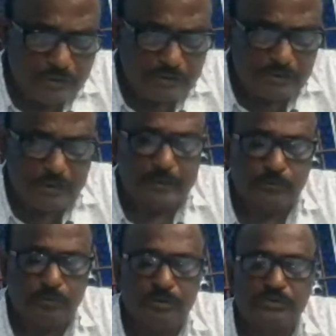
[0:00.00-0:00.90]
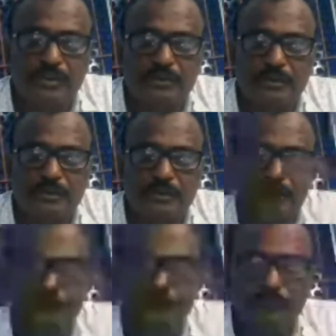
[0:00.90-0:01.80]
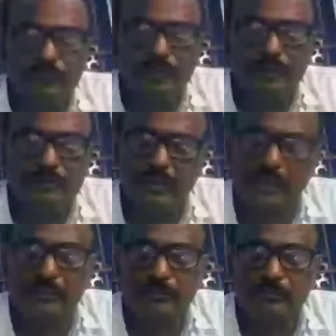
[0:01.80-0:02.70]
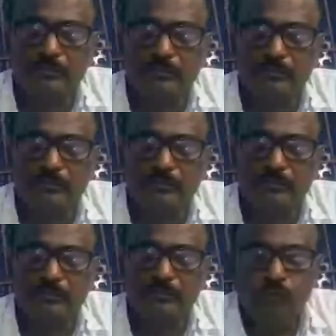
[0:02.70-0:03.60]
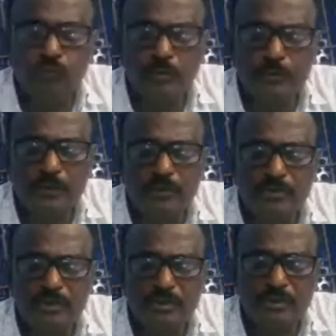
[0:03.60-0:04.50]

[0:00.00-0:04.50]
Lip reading: is likely to cause. Second, whoever causes